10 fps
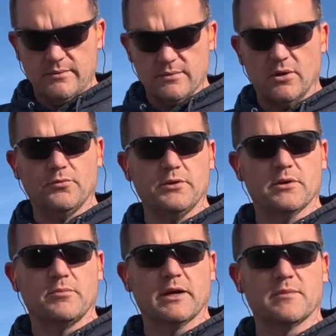So hopefully you
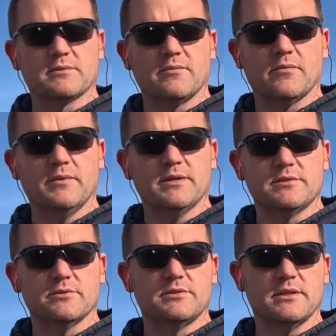can pick up something from this
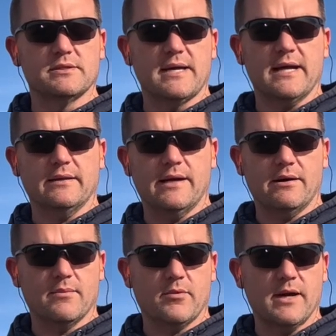and you'll see exactly
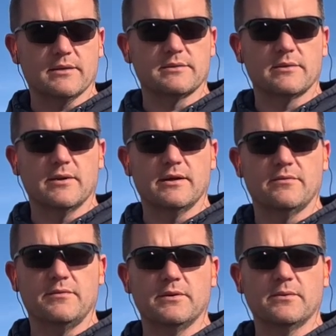how I practice the grade in
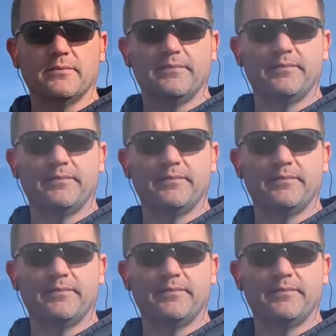the field.